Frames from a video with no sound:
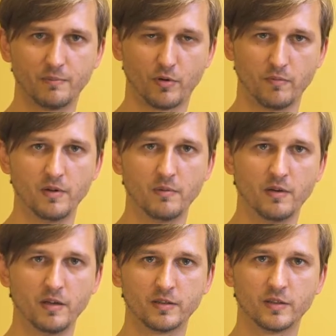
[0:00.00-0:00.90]

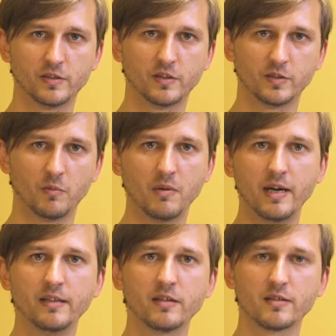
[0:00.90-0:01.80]
So
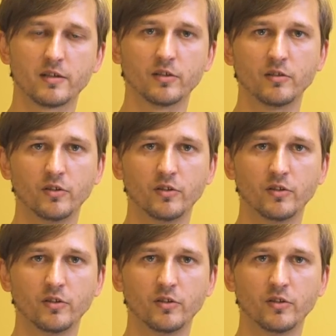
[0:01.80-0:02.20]
miners are